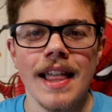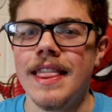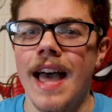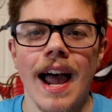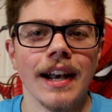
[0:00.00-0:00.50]

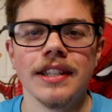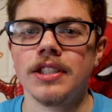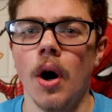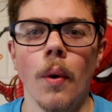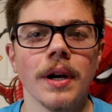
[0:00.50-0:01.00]
That is
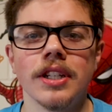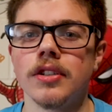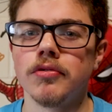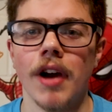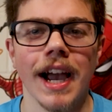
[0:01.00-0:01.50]
going to
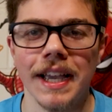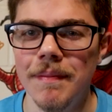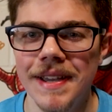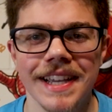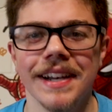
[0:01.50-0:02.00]
wreck
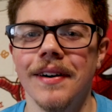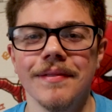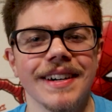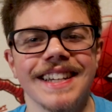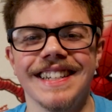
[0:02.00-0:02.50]
me. Oh
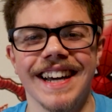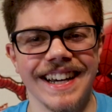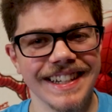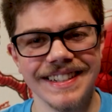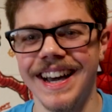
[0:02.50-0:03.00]
my god.
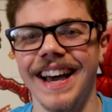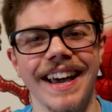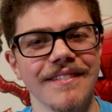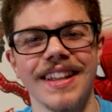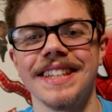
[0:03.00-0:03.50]

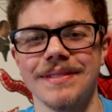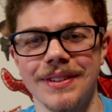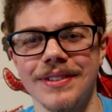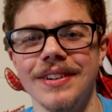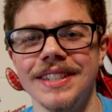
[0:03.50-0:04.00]
I feel like that's what
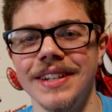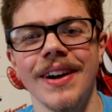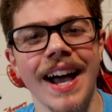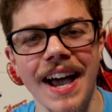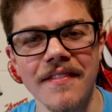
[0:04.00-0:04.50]
they're going to do.
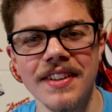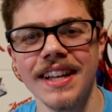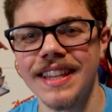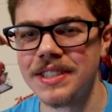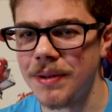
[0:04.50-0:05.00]
I feel
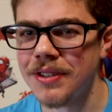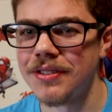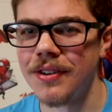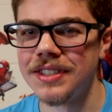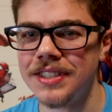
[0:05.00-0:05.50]
like that's what they're
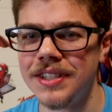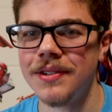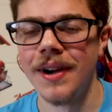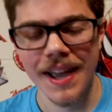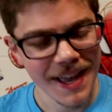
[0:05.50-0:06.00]
going to
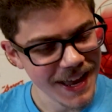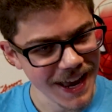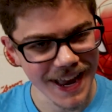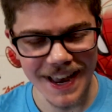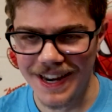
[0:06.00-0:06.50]
do,
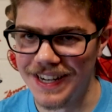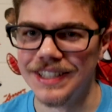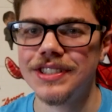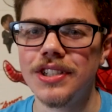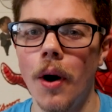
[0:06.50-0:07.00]
and it
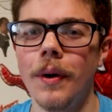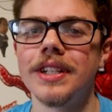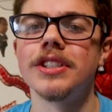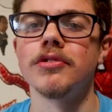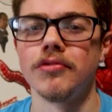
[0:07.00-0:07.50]
is going
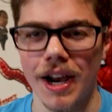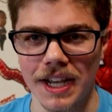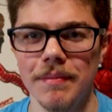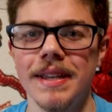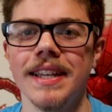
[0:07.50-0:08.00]
to
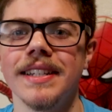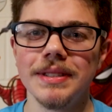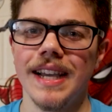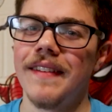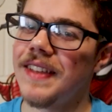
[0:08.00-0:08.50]
wreck me.
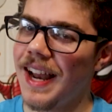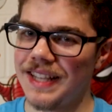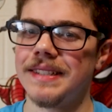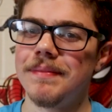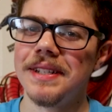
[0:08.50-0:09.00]
But yeah, if that
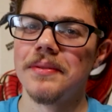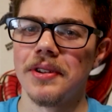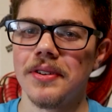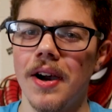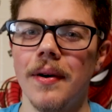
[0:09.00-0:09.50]
ends up being where
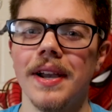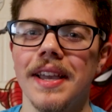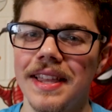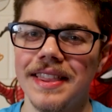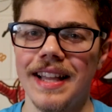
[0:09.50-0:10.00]
they're going,
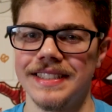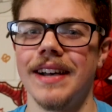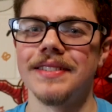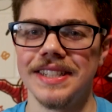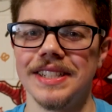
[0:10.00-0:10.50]
that
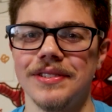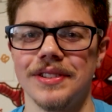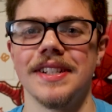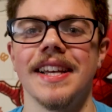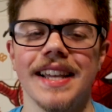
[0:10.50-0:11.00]
sounds
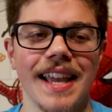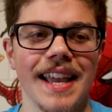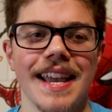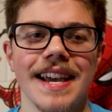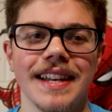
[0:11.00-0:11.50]
interesting,
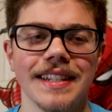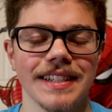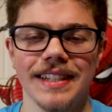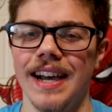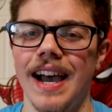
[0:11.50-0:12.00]
and
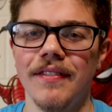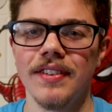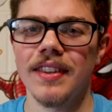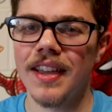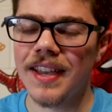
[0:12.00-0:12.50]
I
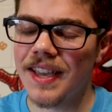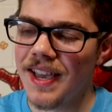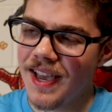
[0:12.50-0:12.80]
feel like,